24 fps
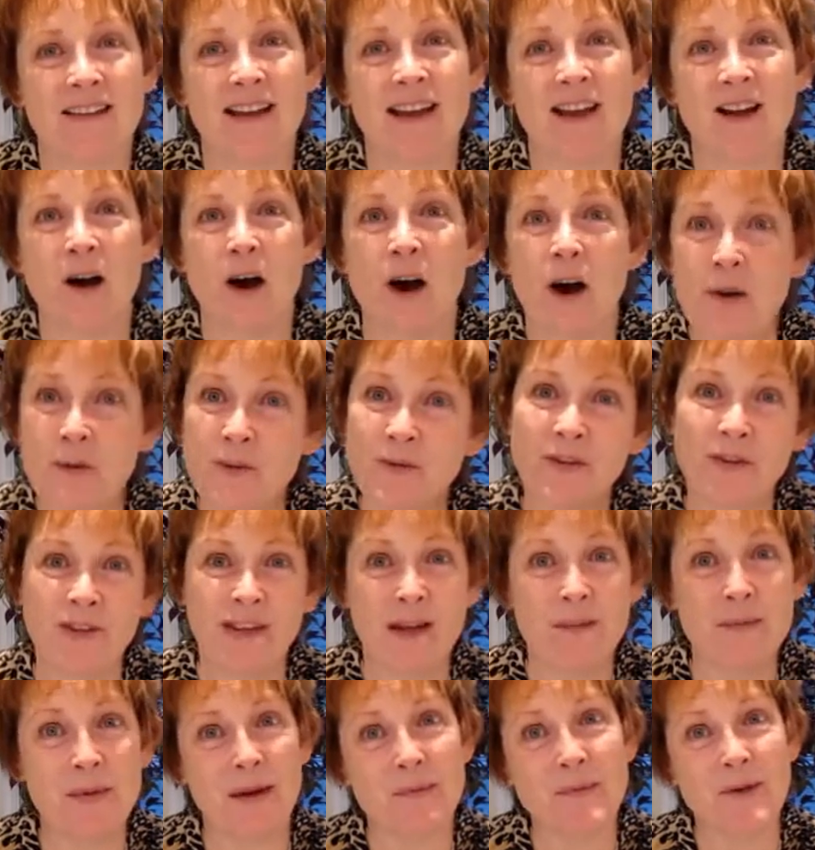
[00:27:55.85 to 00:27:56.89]
Hopefully, I
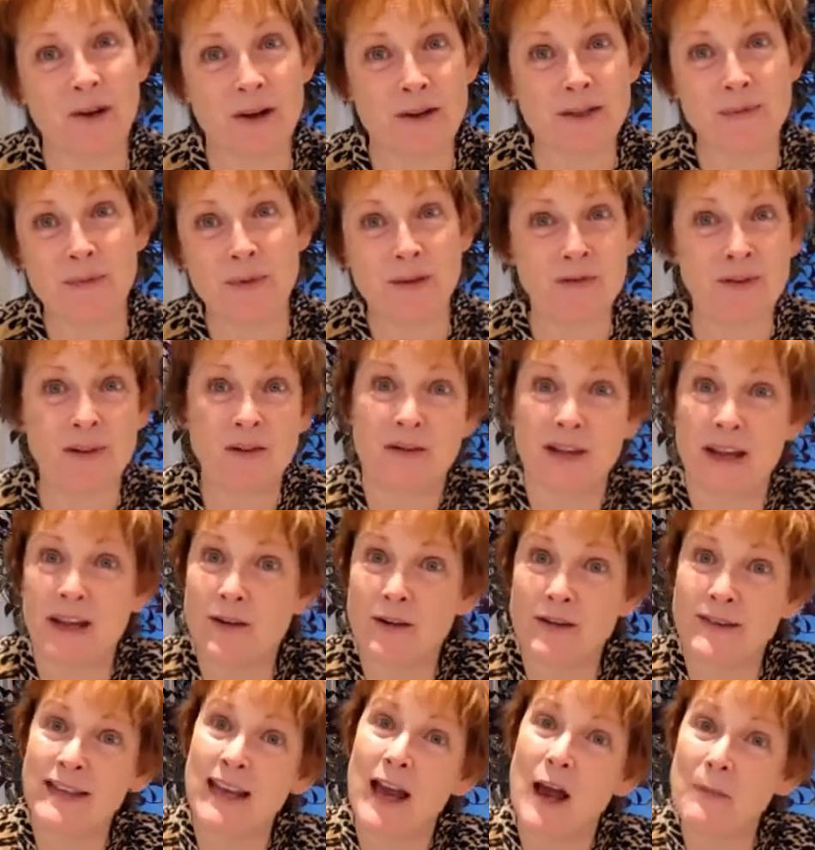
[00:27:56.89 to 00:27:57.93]
mean, I'm crossing my fingers. They
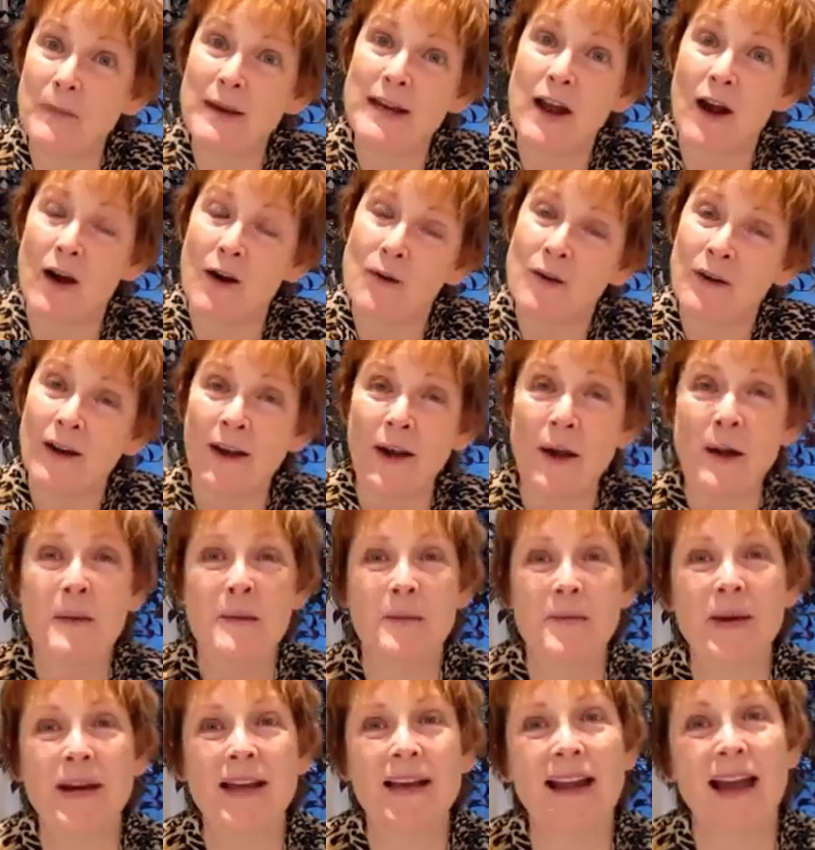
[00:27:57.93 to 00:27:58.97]
could tell me no,
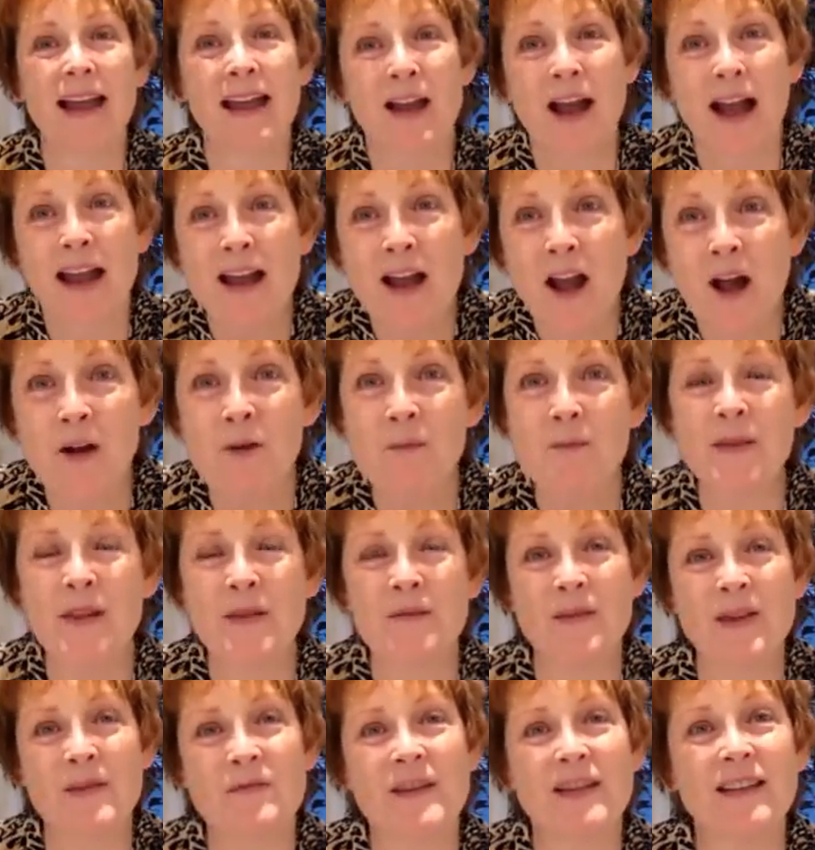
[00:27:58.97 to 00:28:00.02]
but I, I hope that
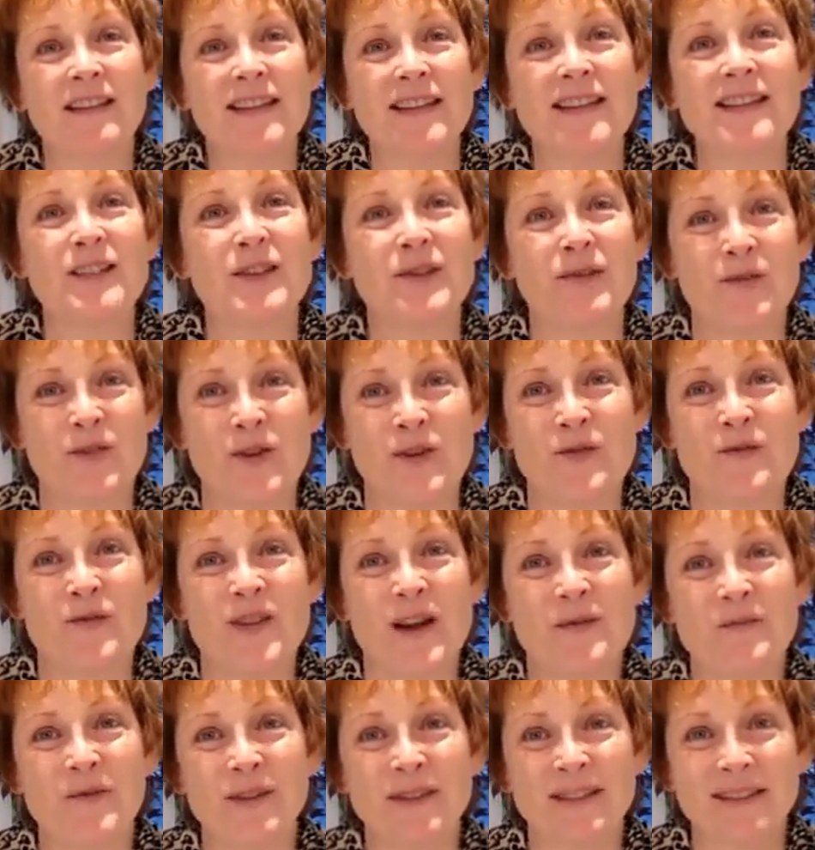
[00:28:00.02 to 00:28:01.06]
maybe at least a few of
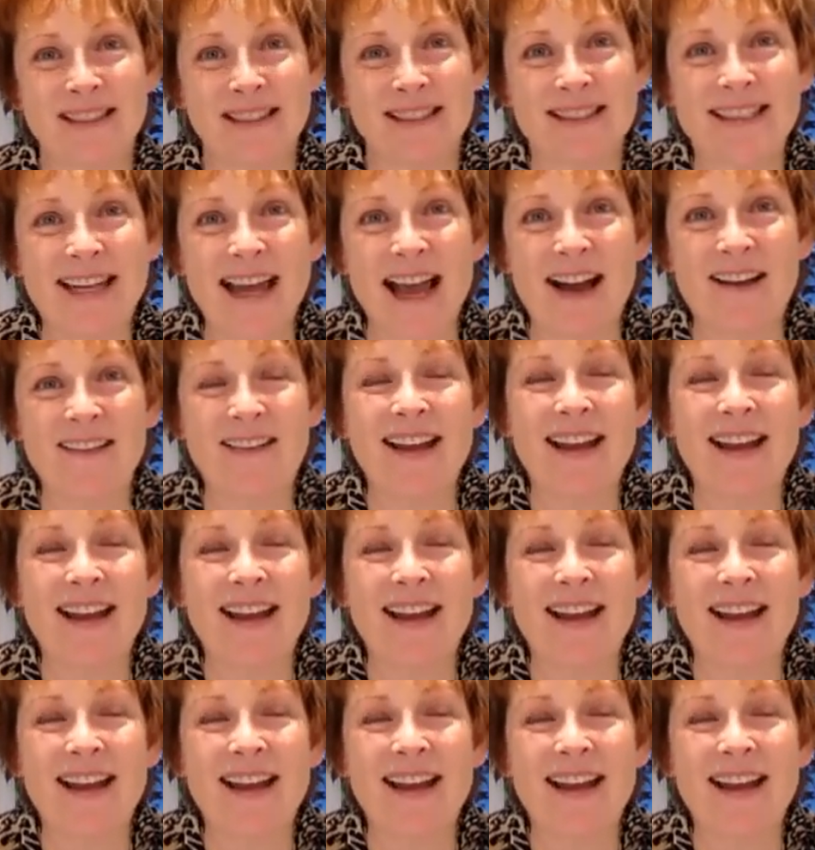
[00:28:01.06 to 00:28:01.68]
them will sit down